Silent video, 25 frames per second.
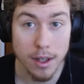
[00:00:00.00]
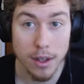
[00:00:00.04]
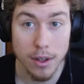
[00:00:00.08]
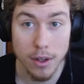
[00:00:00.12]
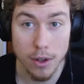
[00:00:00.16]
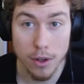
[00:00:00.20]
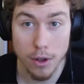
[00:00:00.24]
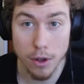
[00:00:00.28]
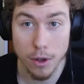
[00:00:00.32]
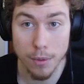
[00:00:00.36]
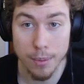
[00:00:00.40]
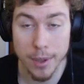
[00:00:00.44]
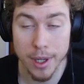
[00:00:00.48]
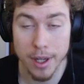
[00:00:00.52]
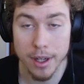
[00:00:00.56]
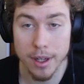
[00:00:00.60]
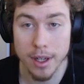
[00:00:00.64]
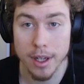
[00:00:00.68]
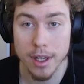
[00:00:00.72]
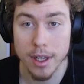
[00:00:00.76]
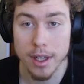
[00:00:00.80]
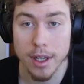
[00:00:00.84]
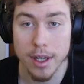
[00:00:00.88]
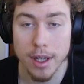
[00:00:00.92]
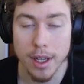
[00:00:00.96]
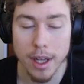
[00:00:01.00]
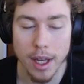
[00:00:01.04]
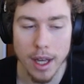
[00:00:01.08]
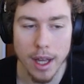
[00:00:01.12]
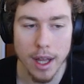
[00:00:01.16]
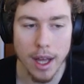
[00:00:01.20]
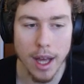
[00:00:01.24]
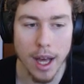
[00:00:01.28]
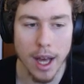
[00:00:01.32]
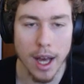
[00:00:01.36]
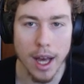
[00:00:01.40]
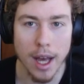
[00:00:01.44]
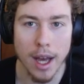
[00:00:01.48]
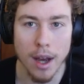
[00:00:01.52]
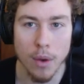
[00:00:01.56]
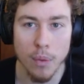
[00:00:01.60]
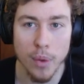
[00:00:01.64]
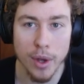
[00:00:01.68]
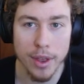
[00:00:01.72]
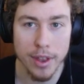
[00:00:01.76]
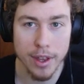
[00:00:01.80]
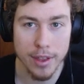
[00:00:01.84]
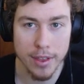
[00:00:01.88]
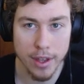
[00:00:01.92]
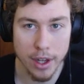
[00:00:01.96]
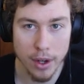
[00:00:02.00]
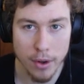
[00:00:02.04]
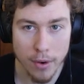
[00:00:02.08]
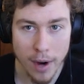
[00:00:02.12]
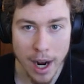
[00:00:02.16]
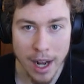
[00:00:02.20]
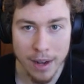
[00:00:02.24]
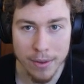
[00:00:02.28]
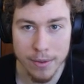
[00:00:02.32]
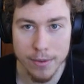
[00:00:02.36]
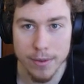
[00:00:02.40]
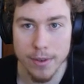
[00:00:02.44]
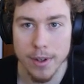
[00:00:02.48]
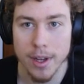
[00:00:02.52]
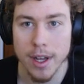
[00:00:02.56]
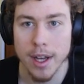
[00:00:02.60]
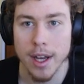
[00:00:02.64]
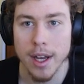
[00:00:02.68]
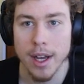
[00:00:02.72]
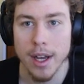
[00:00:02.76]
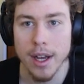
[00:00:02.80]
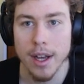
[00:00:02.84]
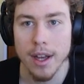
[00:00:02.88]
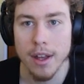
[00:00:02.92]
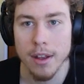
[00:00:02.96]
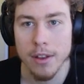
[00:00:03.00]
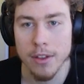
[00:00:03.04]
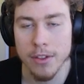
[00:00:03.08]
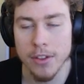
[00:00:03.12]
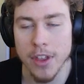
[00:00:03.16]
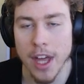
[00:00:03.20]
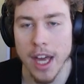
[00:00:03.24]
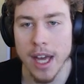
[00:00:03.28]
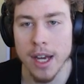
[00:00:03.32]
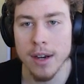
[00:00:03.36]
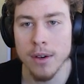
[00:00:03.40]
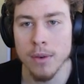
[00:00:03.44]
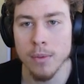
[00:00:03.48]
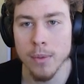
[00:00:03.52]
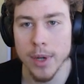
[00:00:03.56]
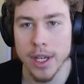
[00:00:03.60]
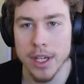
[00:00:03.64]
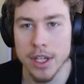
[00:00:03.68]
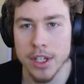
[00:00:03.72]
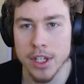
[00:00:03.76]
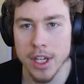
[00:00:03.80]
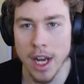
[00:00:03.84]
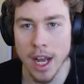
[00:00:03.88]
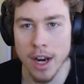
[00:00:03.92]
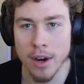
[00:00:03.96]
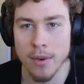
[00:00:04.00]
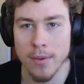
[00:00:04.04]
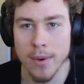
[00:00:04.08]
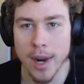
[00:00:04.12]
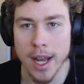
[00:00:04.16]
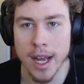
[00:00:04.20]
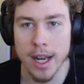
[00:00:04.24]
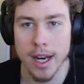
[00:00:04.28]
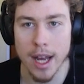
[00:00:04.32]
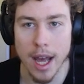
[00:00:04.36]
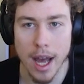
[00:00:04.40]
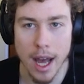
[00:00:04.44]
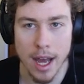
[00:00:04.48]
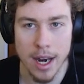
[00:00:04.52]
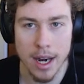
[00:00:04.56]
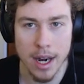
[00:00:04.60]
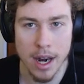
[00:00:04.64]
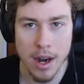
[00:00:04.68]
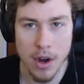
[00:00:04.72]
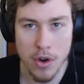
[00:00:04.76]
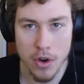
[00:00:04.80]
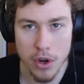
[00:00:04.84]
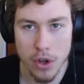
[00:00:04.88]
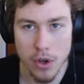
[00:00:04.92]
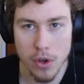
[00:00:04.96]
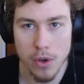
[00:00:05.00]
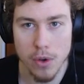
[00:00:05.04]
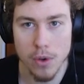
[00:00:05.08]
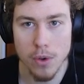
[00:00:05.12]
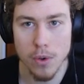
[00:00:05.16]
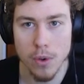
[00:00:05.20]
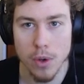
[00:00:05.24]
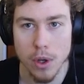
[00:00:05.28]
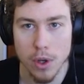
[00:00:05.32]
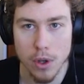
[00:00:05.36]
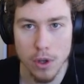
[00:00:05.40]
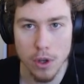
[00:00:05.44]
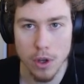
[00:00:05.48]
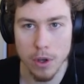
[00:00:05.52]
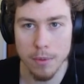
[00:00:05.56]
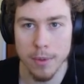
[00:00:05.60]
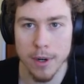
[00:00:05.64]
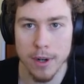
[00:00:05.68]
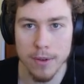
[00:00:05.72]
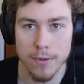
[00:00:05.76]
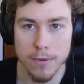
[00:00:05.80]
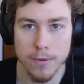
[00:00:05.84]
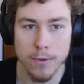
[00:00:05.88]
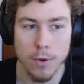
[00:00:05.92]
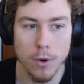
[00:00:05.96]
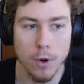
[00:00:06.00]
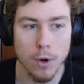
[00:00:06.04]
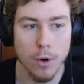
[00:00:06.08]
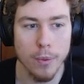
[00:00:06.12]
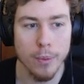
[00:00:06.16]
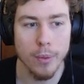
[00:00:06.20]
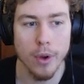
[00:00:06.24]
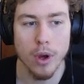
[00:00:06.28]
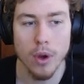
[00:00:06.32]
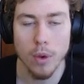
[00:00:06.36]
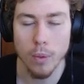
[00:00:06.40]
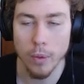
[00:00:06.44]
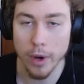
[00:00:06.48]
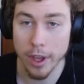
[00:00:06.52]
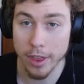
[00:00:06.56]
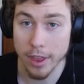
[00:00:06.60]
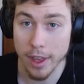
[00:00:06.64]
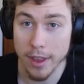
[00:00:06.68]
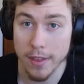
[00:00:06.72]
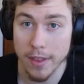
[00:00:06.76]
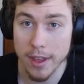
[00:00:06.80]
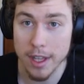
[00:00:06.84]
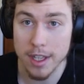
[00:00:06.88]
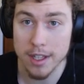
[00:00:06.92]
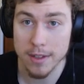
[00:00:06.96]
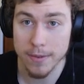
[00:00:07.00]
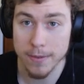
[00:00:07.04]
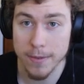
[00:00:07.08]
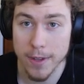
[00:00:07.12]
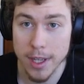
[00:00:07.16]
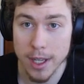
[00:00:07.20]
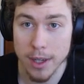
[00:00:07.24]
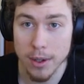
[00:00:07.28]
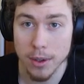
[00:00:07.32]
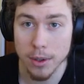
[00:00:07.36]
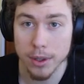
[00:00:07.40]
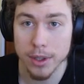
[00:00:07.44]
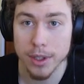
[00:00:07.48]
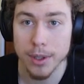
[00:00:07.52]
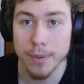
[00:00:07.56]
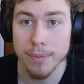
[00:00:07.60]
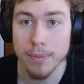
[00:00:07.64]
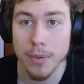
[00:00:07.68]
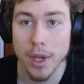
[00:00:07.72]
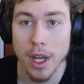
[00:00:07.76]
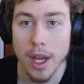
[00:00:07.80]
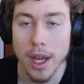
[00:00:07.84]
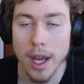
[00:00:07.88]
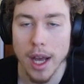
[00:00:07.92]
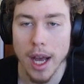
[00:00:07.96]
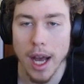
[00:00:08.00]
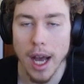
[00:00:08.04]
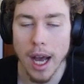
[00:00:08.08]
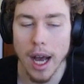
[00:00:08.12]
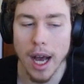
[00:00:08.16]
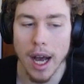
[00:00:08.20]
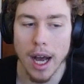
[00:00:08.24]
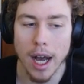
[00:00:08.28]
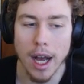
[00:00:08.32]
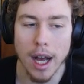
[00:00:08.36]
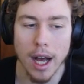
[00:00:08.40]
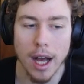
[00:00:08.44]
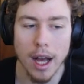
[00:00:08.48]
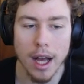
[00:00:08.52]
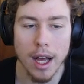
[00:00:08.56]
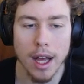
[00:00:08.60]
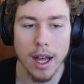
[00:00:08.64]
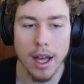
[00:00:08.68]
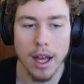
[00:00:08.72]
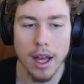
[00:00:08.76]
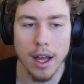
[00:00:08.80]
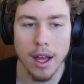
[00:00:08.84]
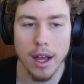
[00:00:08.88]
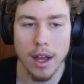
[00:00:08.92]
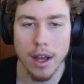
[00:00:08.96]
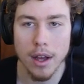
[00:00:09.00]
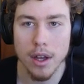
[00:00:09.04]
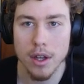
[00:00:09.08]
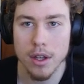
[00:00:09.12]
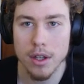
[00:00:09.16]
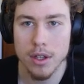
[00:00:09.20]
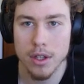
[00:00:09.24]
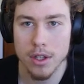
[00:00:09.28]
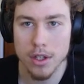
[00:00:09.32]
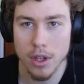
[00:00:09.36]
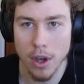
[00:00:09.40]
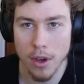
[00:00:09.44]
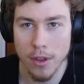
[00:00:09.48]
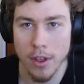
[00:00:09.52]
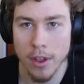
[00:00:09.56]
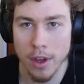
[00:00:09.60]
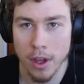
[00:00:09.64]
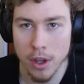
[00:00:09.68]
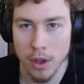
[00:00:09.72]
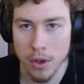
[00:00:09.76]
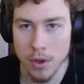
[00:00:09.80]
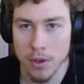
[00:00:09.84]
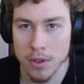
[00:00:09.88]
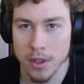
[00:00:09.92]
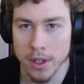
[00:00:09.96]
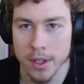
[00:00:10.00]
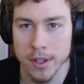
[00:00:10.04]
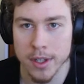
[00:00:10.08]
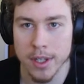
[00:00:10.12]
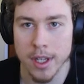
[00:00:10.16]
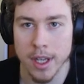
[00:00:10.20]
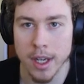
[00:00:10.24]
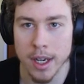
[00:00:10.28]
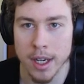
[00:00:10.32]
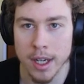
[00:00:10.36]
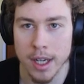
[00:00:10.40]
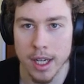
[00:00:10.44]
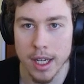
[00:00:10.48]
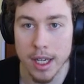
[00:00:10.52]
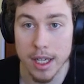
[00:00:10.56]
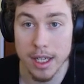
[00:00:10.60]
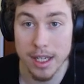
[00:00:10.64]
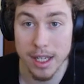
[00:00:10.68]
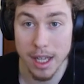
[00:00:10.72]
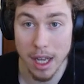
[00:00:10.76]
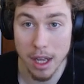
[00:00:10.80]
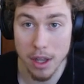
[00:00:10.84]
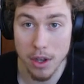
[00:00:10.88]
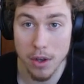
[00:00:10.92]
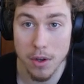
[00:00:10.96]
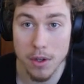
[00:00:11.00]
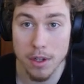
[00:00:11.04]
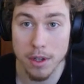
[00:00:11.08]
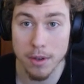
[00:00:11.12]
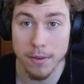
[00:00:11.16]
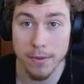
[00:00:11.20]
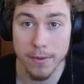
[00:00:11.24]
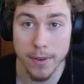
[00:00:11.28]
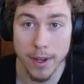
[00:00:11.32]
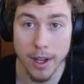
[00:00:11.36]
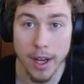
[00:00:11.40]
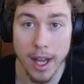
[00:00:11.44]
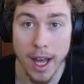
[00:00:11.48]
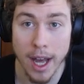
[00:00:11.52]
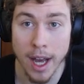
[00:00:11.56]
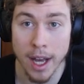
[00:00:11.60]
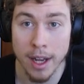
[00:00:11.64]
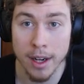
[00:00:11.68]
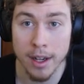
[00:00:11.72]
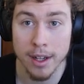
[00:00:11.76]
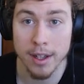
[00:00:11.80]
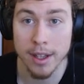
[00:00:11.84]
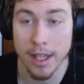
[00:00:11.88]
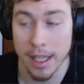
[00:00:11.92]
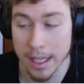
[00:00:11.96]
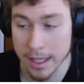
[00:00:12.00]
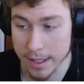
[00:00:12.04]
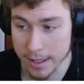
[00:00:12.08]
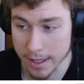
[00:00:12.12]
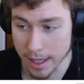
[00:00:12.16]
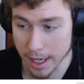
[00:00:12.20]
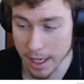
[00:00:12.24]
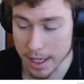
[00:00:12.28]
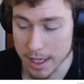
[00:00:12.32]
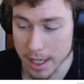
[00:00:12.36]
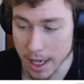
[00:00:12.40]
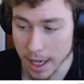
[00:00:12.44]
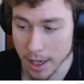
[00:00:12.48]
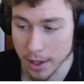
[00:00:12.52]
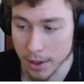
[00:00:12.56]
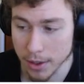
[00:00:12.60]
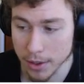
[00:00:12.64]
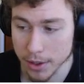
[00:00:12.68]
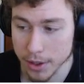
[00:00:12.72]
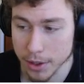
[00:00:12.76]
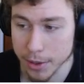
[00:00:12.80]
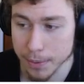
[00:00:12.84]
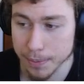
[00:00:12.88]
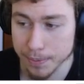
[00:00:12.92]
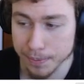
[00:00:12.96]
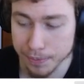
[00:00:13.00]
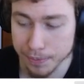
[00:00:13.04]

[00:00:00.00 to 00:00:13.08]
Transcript: human within the graph, then we generate a new human form within this field, so that users can continue to fill out these details.